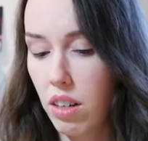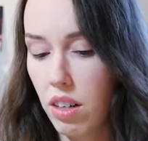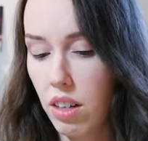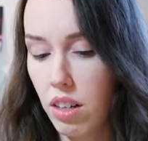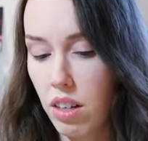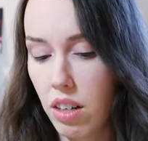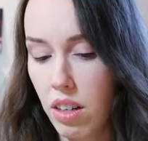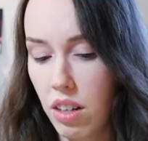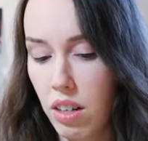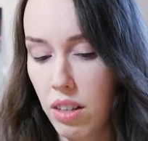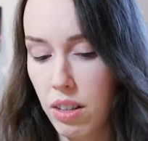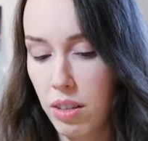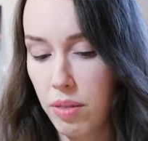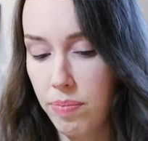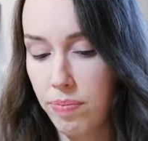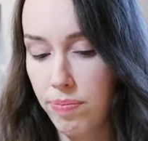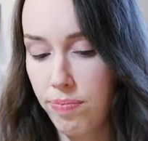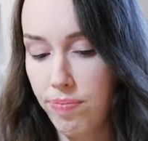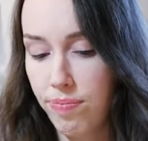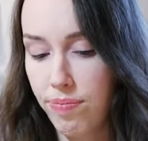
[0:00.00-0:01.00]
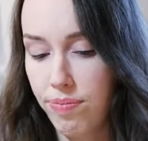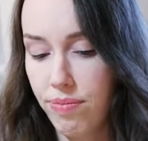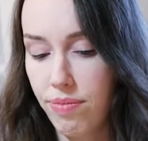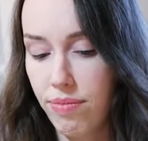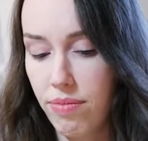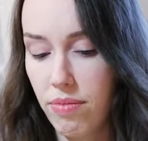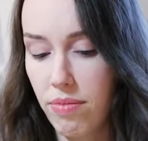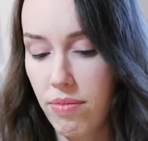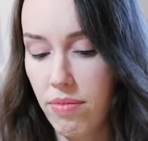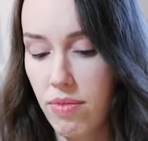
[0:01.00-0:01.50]
Um,
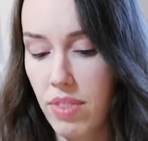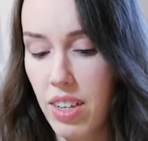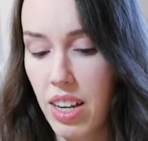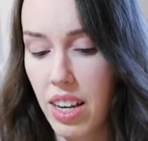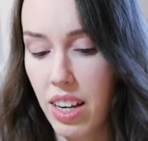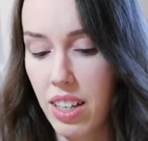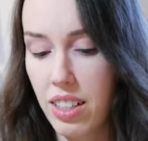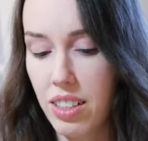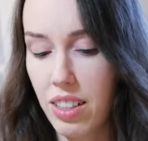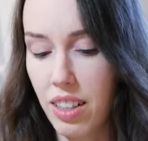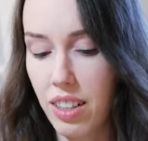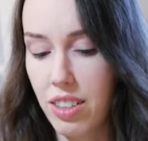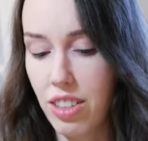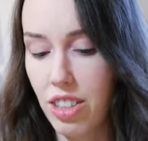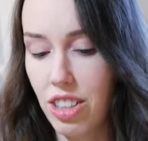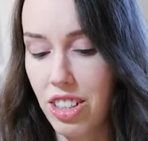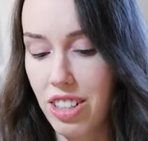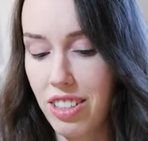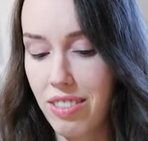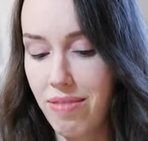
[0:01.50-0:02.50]
yeah, because I just,